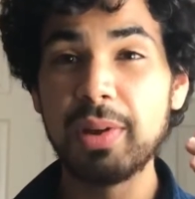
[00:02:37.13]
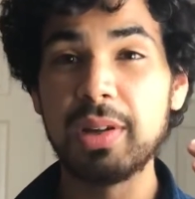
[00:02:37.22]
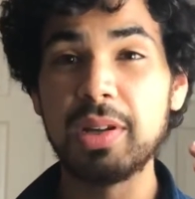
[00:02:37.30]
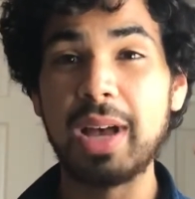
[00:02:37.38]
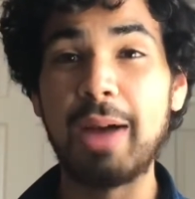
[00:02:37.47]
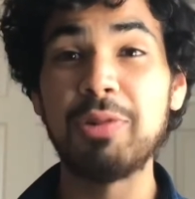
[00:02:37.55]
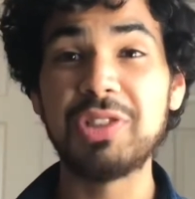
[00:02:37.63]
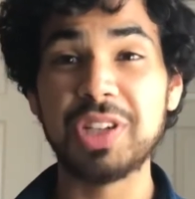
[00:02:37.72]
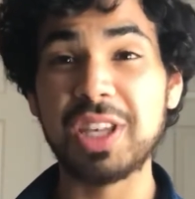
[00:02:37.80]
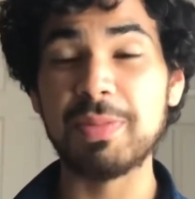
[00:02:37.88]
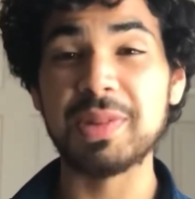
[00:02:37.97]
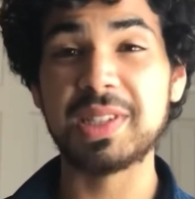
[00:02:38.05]
I want you to
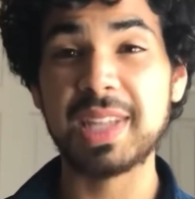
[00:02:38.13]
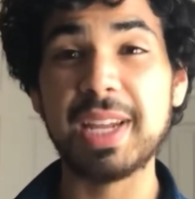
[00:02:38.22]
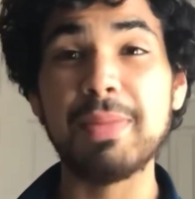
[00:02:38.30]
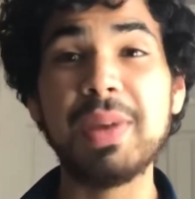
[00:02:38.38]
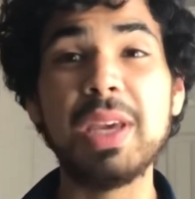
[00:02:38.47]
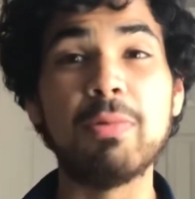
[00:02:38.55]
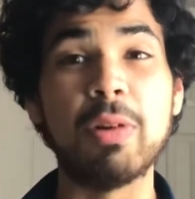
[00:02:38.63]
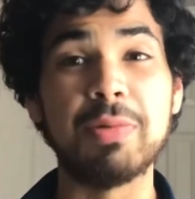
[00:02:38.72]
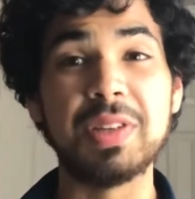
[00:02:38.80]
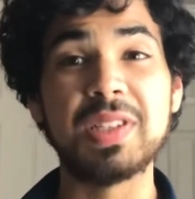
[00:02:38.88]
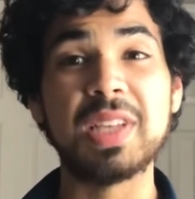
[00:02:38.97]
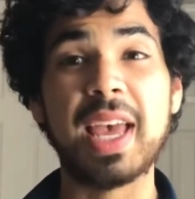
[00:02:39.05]
keep a steady beat when we
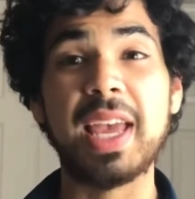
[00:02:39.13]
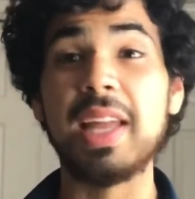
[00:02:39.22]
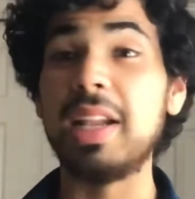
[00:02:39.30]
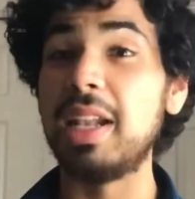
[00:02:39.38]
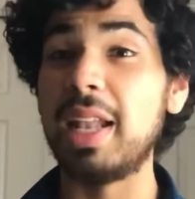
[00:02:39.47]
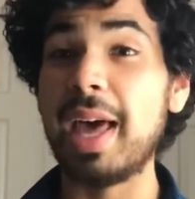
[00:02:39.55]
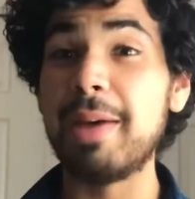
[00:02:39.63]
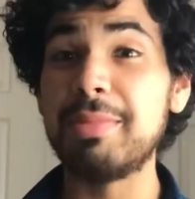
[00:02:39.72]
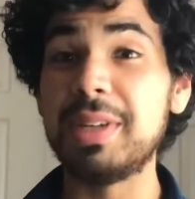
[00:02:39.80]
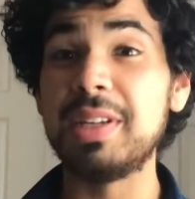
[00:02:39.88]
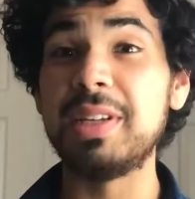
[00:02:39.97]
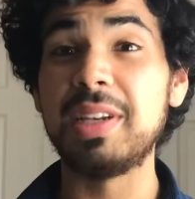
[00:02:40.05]
say
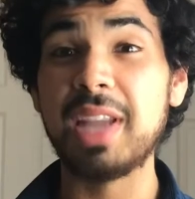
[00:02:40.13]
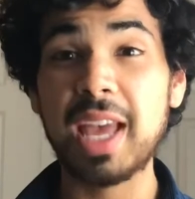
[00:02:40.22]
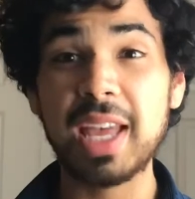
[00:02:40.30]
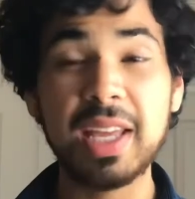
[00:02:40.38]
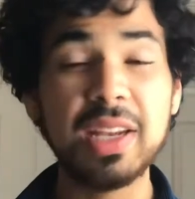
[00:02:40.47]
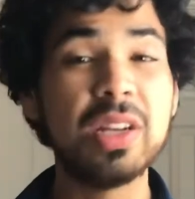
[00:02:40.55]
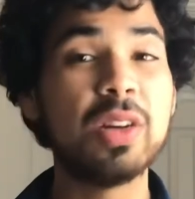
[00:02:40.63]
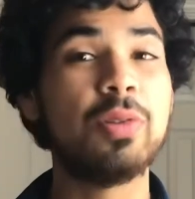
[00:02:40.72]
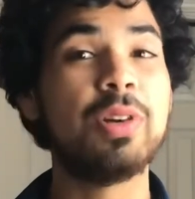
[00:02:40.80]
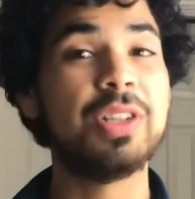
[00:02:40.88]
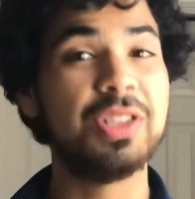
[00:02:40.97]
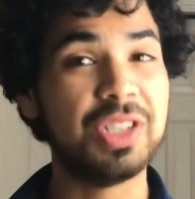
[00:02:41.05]
lemonade,
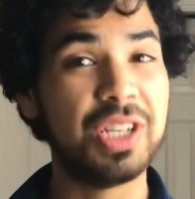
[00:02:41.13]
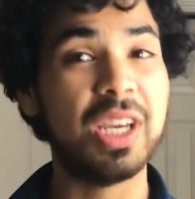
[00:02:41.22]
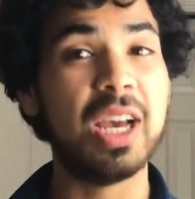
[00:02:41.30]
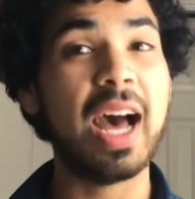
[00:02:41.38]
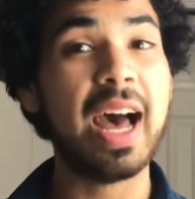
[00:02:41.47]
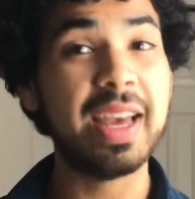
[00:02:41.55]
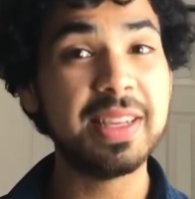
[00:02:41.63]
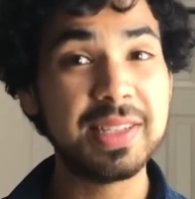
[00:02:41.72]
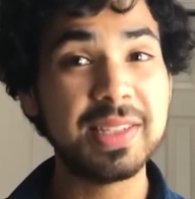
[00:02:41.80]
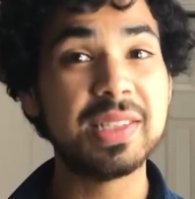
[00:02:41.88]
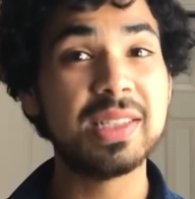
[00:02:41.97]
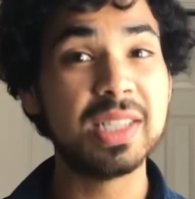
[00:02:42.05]
crunchy ice,
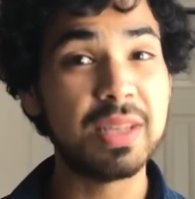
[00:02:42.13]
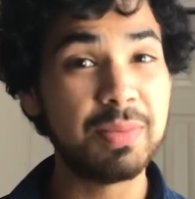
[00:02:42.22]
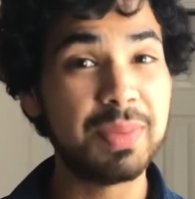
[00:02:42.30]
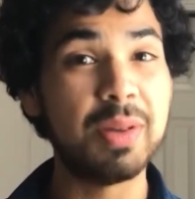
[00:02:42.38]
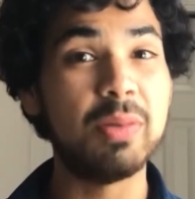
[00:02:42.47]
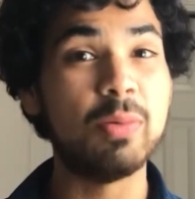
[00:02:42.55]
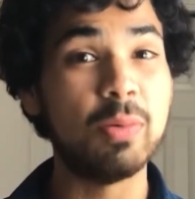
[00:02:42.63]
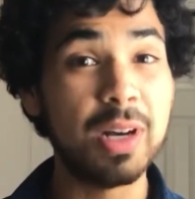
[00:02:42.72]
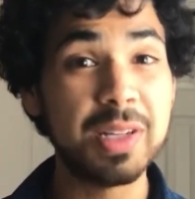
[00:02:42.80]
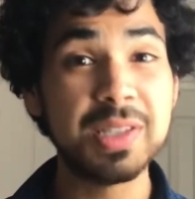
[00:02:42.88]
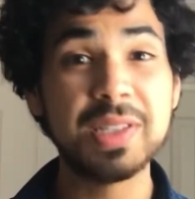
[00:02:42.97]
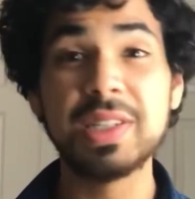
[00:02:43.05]
sip it
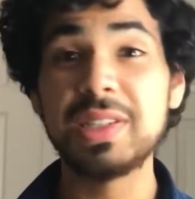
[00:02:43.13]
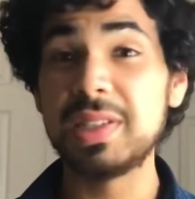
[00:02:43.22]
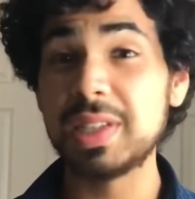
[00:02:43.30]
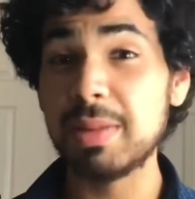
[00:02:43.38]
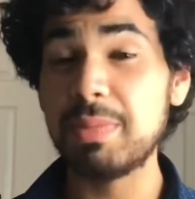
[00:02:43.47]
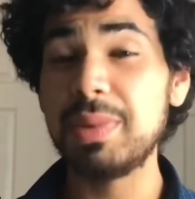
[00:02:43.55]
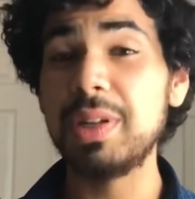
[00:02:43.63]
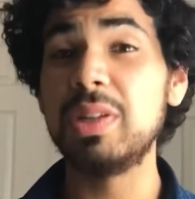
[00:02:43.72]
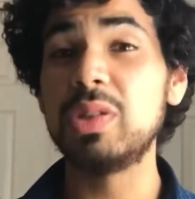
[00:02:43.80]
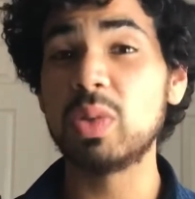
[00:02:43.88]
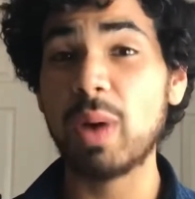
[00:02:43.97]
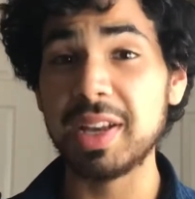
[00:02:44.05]
once, sip it
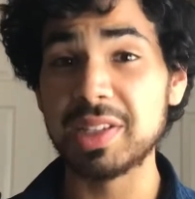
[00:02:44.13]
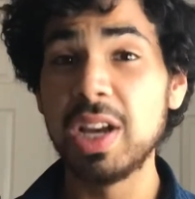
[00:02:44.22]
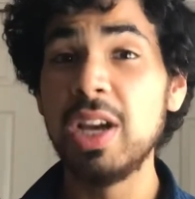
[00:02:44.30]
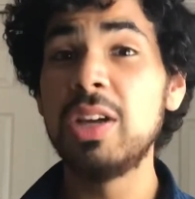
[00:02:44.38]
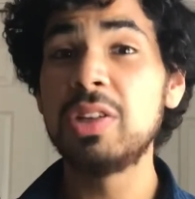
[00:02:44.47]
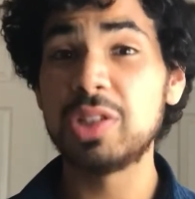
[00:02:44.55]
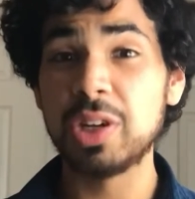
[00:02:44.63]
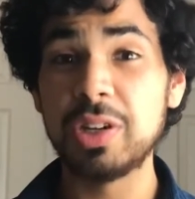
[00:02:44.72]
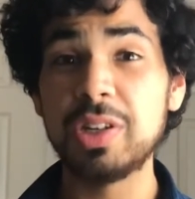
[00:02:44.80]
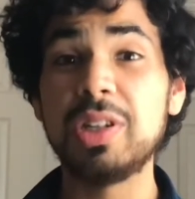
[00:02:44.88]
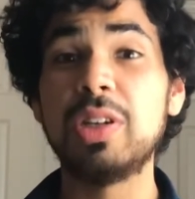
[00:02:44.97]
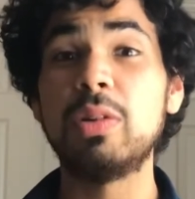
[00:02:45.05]
twice.
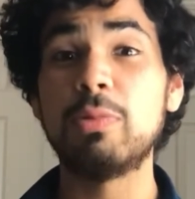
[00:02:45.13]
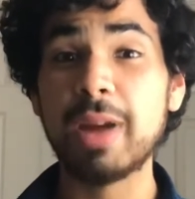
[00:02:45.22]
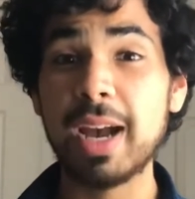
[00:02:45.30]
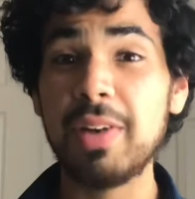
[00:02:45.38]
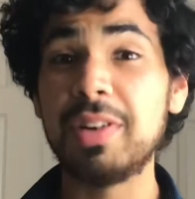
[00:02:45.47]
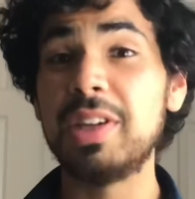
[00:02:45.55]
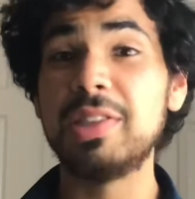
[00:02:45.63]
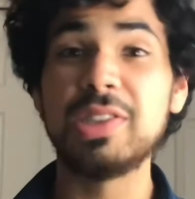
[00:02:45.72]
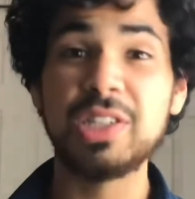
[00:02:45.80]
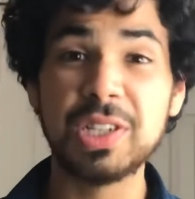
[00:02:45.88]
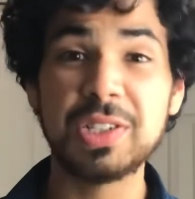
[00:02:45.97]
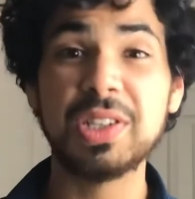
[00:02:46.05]
Turn around and
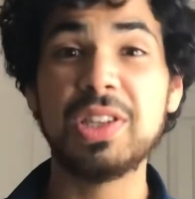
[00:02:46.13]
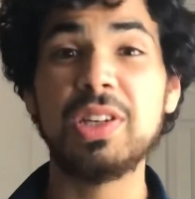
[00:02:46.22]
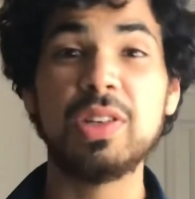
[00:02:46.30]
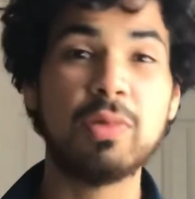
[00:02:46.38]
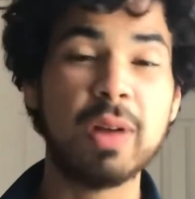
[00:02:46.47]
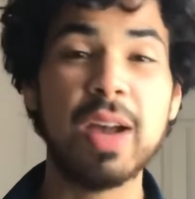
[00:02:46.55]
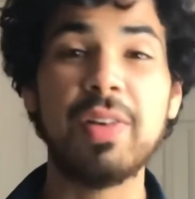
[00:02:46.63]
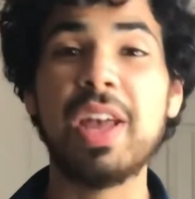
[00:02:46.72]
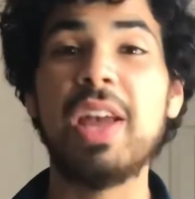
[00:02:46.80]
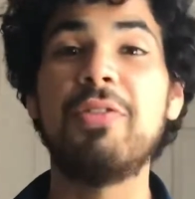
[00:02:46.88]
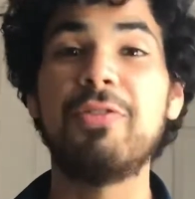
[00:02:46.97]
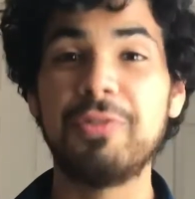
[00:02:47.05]
touch the ground
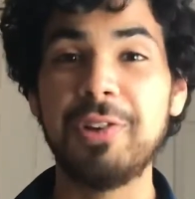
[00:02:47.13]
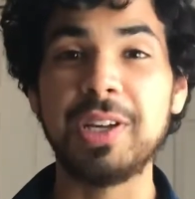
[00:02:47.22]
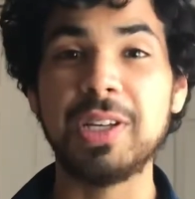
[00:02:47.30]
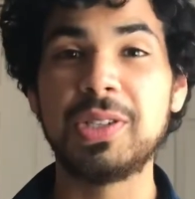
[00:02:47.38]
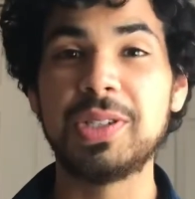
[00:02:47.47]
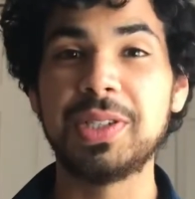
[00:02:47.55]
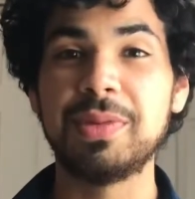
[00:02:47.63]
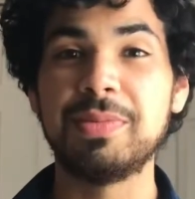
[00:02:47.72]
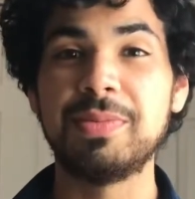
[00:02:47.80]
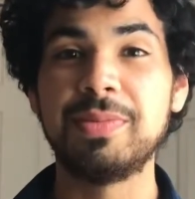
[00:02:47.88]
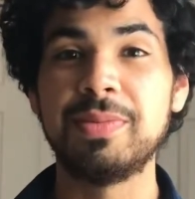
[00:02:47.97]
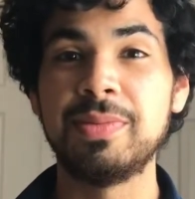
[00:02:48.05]
and freeze.
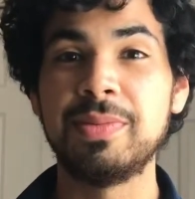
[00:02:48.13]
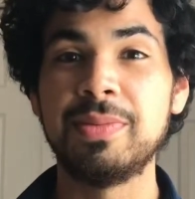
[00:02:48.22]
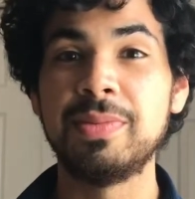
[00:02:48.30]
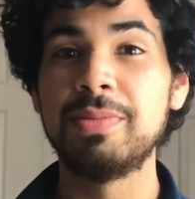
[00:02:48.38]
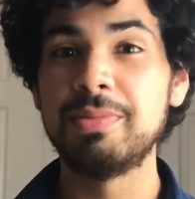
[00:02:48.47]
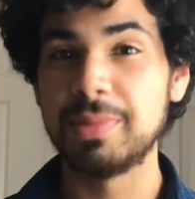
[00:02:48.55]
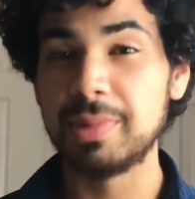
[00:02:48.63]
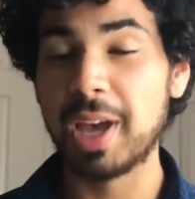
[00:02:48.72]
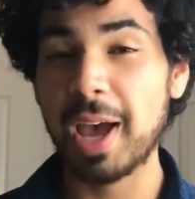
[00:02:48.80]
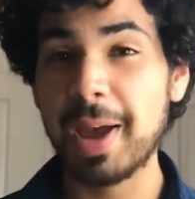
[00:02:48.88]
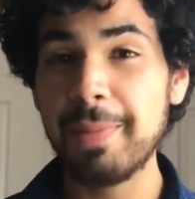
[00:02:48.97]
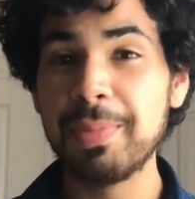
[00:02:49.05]

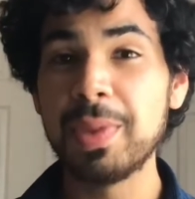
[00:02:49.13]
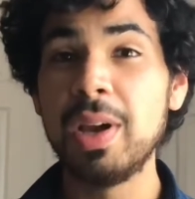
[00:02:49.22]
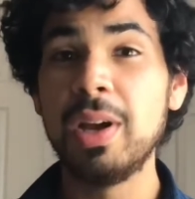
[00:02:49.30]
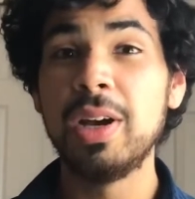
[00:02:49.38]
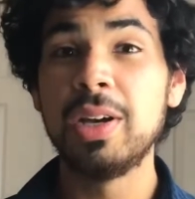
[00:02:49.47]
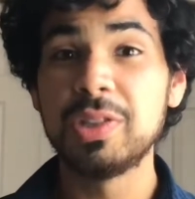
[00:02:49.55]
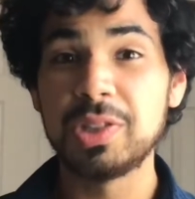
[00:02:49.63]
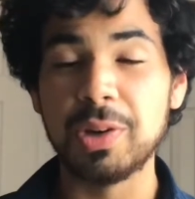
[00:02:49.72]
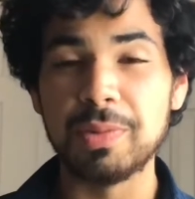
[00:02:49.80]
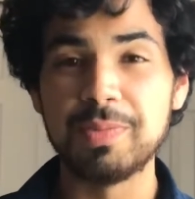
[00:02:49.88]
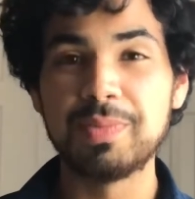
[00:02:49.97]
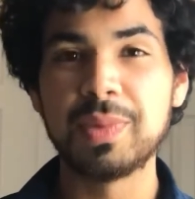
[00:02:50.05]
Okay, so
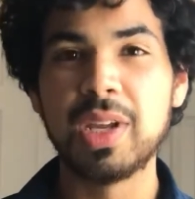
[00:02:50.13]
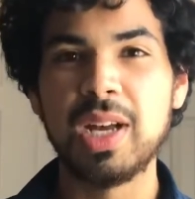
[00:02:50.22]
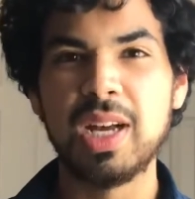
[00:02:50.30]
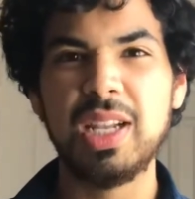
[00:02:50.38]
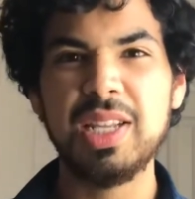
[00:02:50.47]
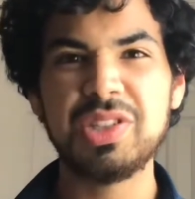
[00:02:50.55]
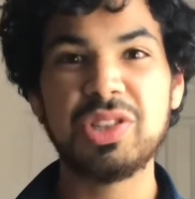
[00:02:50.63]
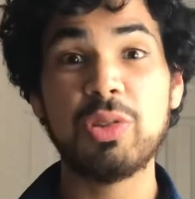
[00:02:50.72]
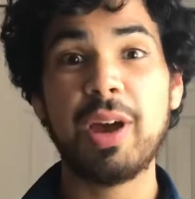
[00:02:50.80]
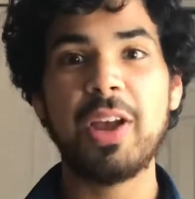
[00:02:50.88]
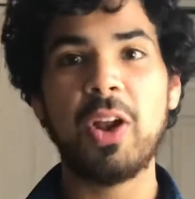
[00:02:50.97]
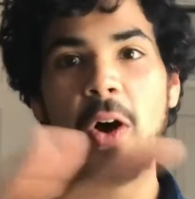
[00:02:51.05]
let's try
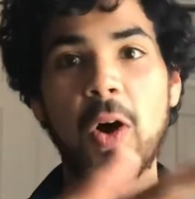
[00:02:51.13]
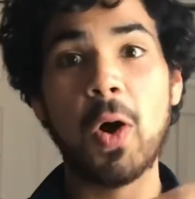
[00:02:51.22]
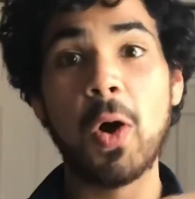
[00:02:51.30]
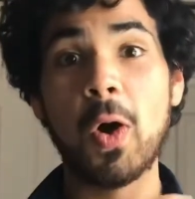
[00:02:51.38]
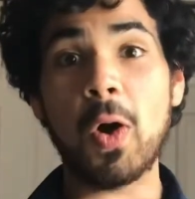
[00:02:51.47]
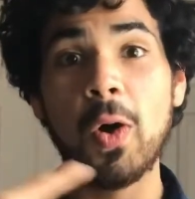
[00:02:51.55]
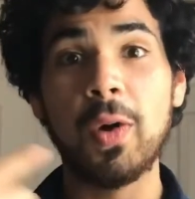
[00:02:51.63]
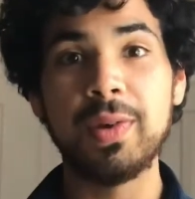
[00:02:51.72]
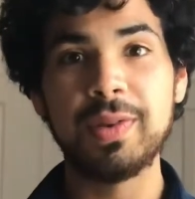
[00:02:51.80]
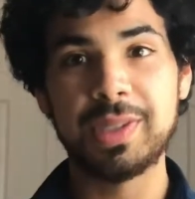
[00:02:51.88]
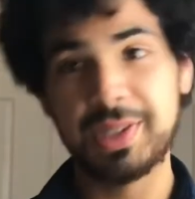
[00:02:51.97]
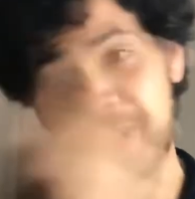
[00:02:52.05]
it all
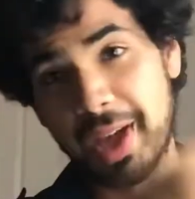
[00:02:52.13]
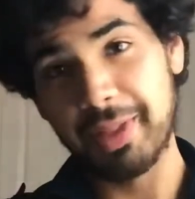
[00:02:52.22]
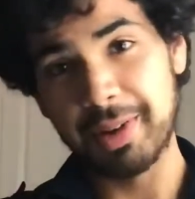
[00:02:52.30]
together.